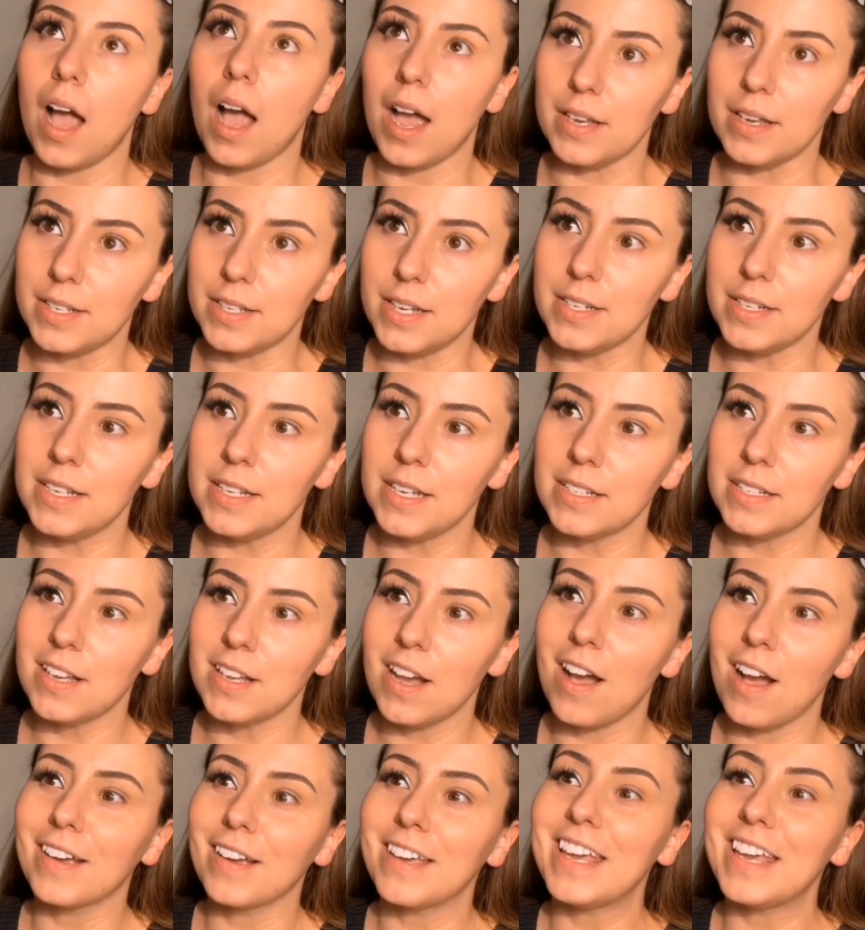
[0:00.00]
I say
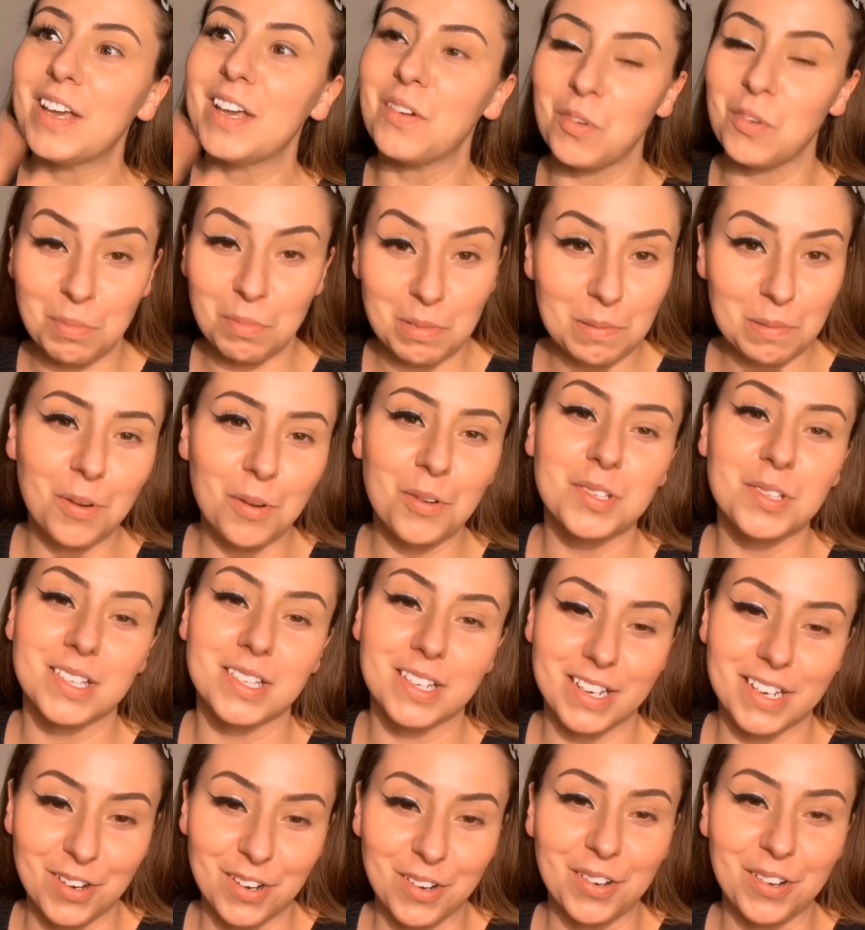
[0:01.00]
TikTok, it will be
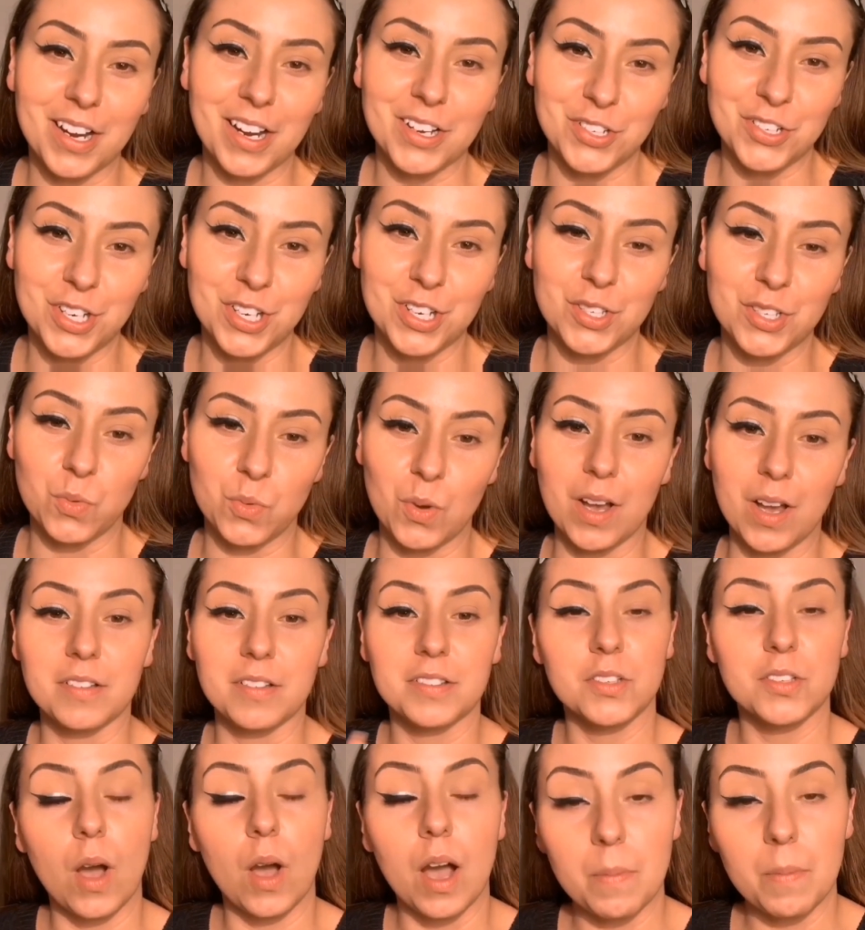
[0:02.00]
posted here on IG as
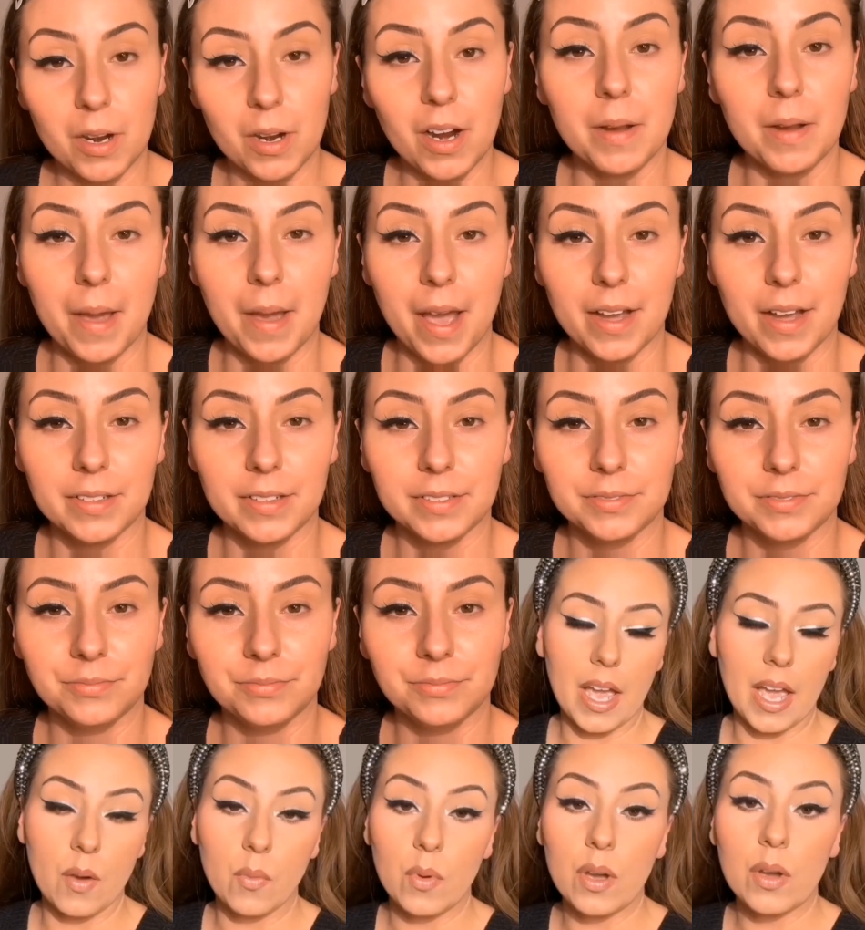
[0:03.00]
well. So I'll be right back.
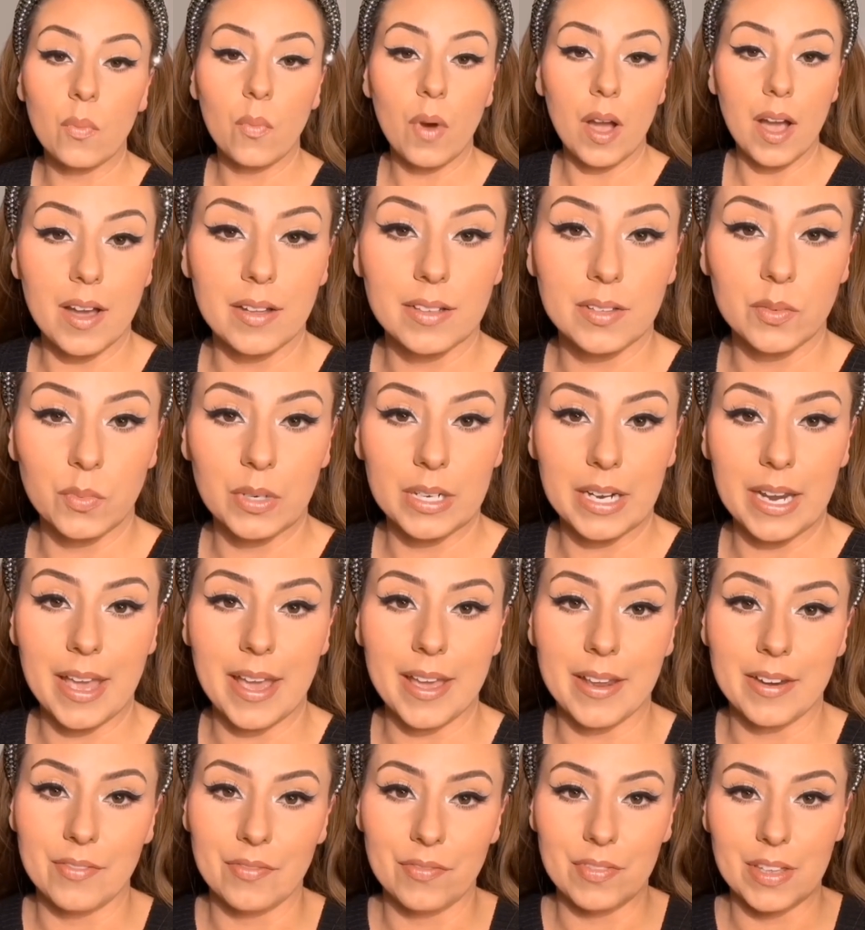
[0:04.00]
I went wild and went
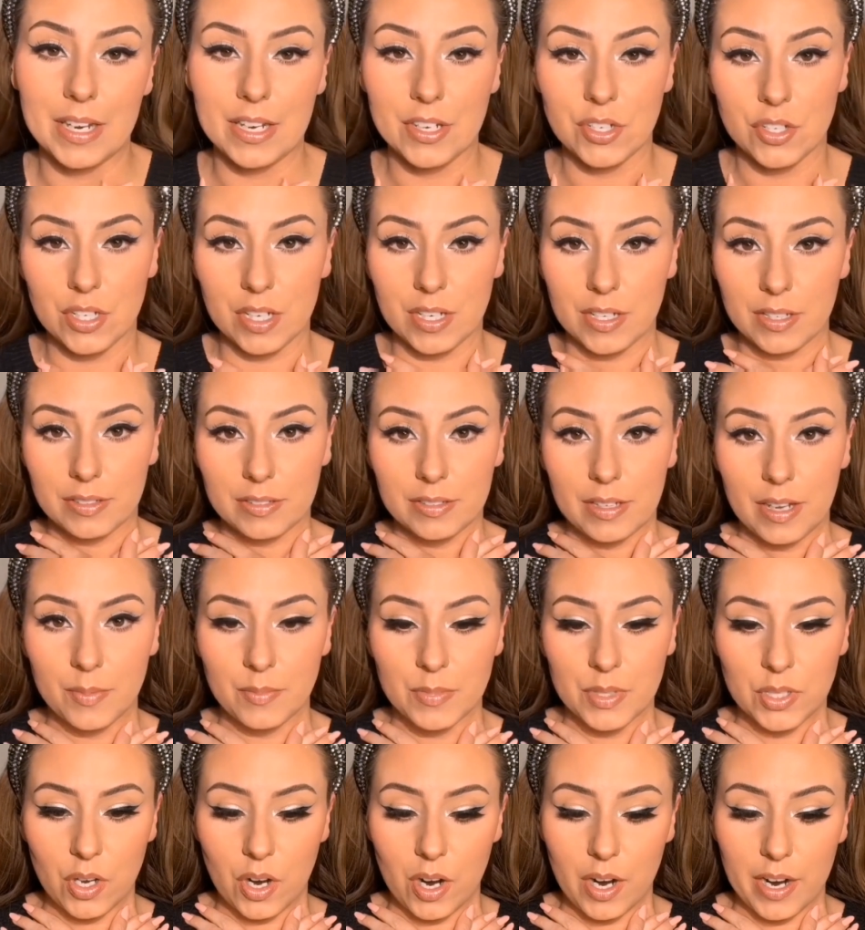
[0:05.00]
ahead and finished it.
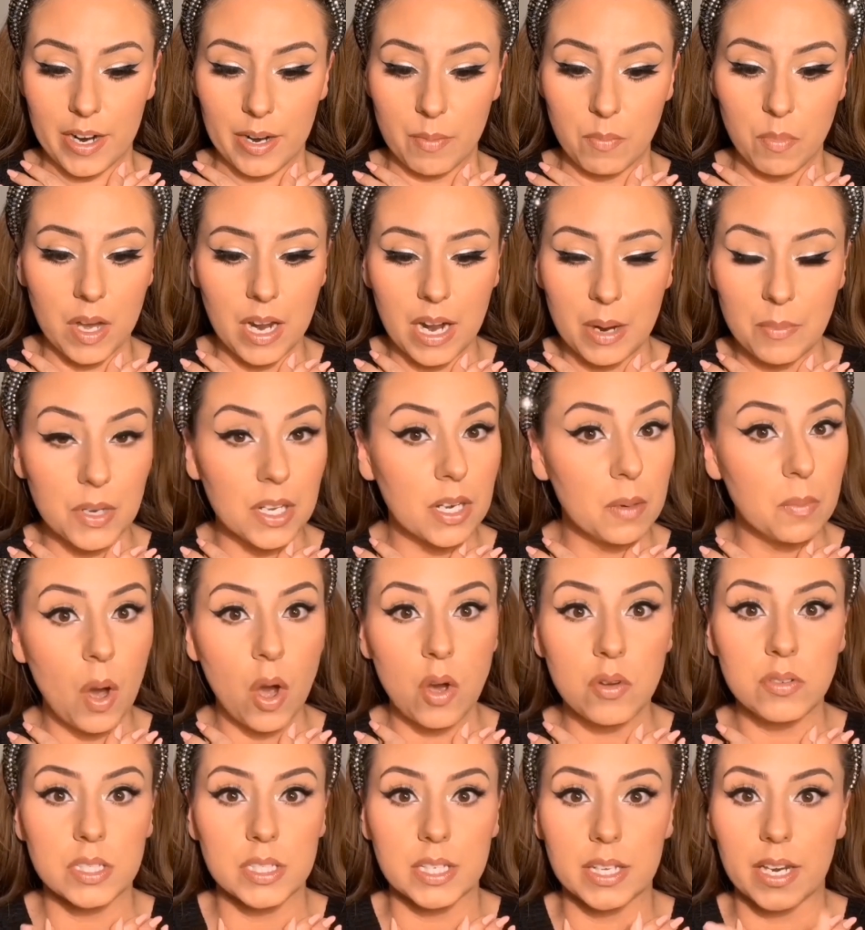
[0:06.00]
I'm sorry. But I'm going to
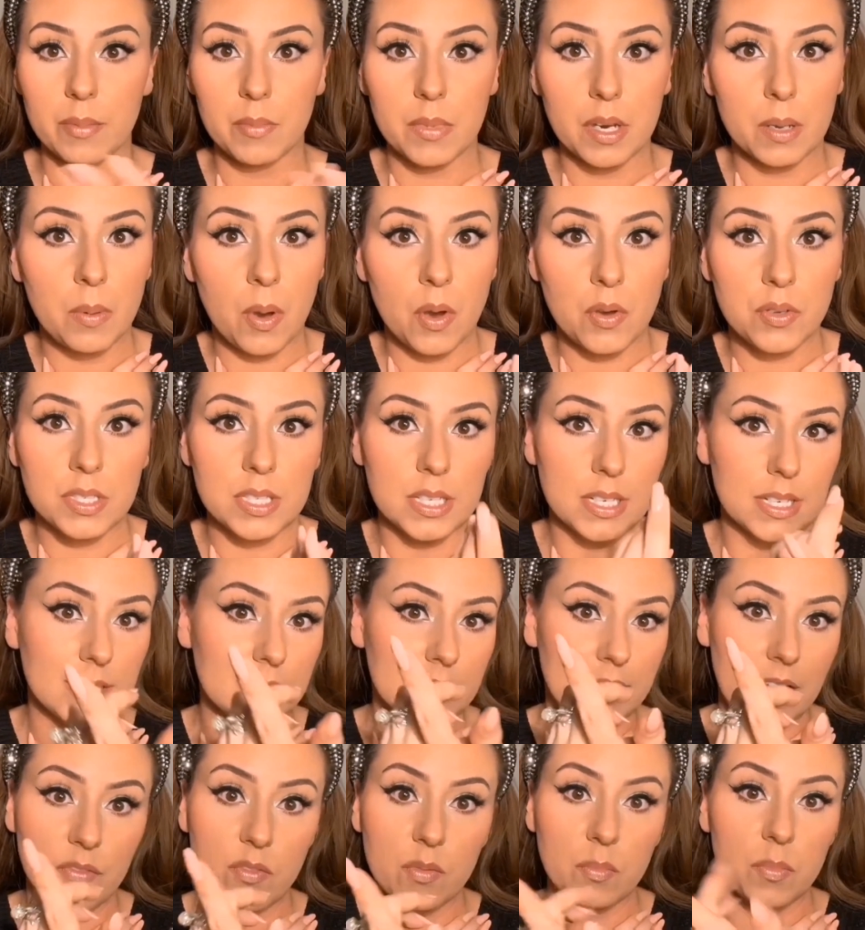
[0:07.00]
post it. I'm going to post it
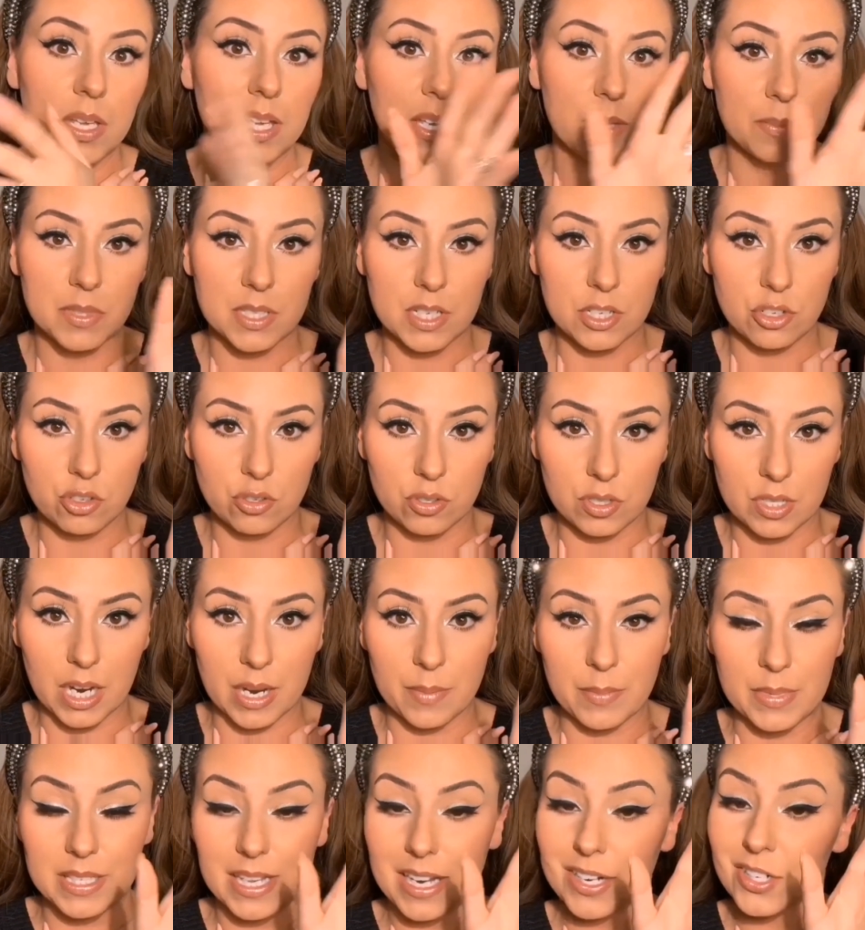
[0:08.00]
at 7 p.m. Central
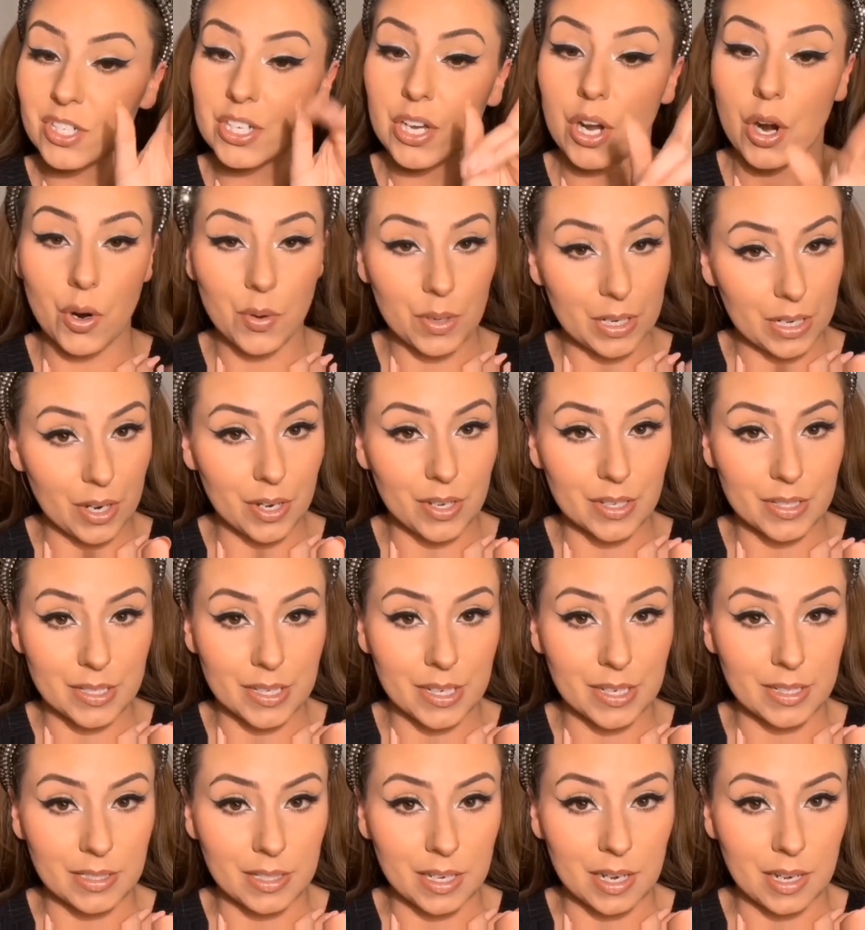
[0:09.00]
Time. It's actually already on
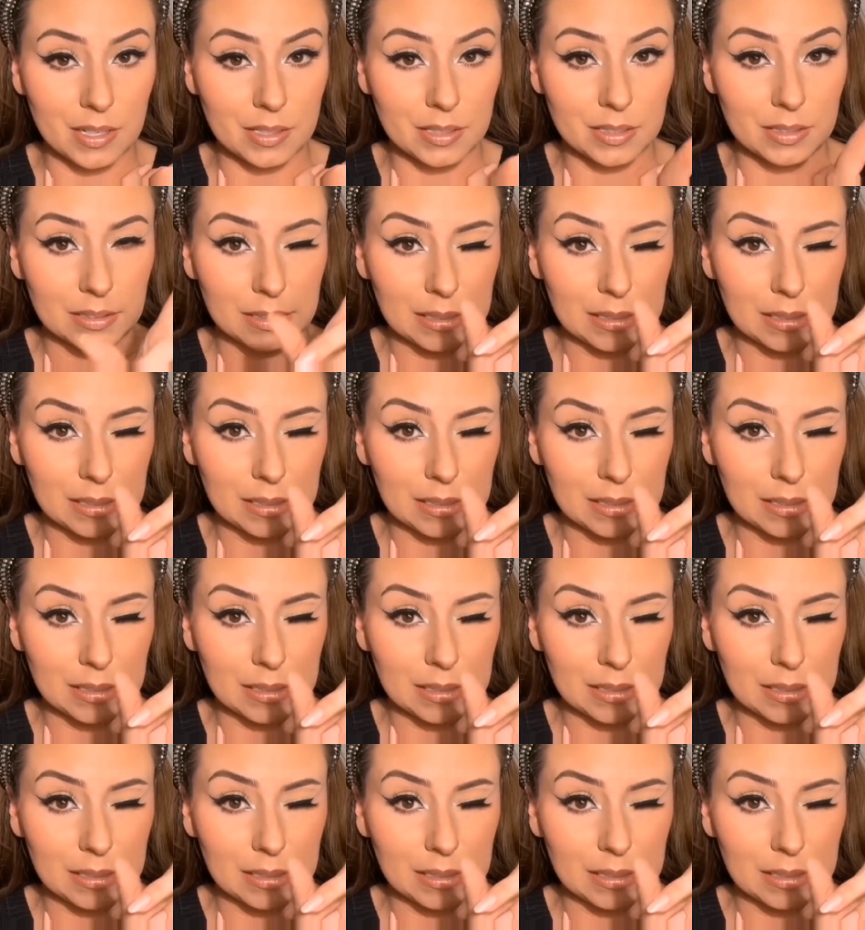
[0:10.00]
TikTok.